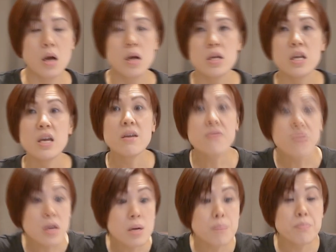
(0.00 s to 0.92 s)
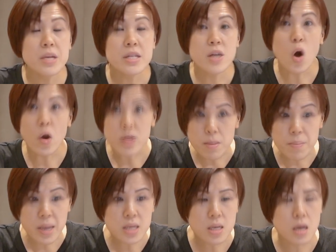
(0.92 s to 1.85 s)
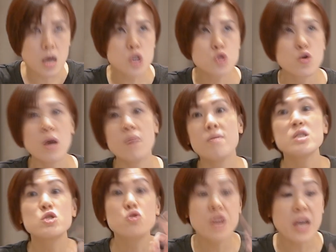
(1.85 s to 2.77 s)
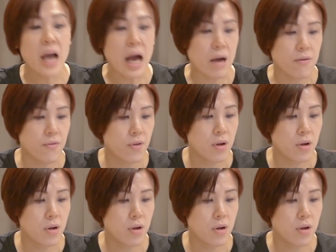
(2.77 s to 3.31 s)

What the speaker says: If the beetle on the big circle travel three half